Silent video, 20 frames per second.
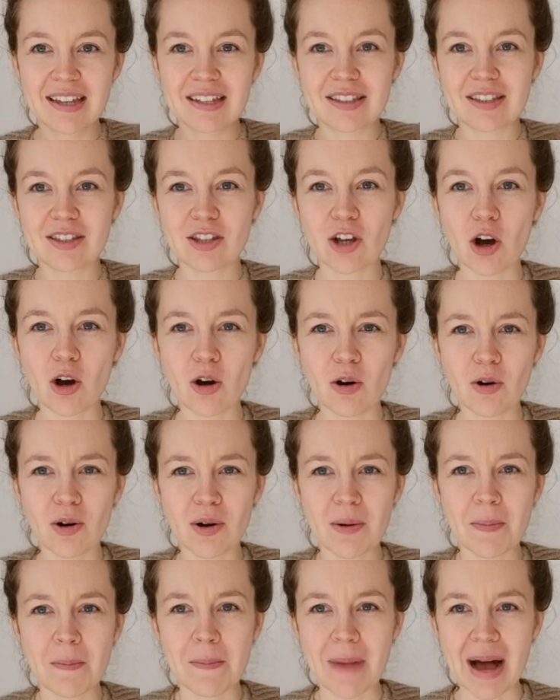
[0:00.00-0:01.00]

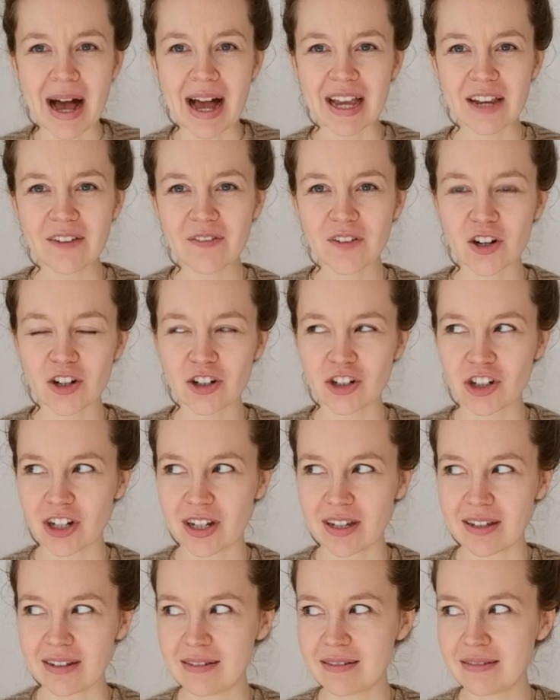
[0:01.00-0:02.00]
So my
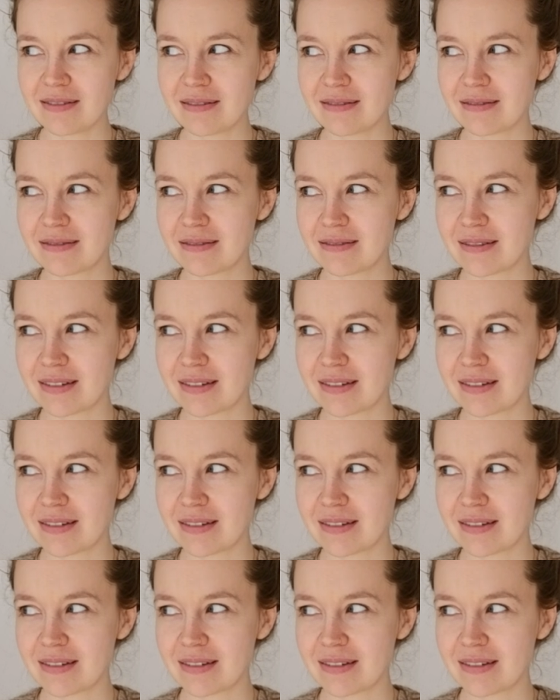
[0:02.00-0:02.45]
version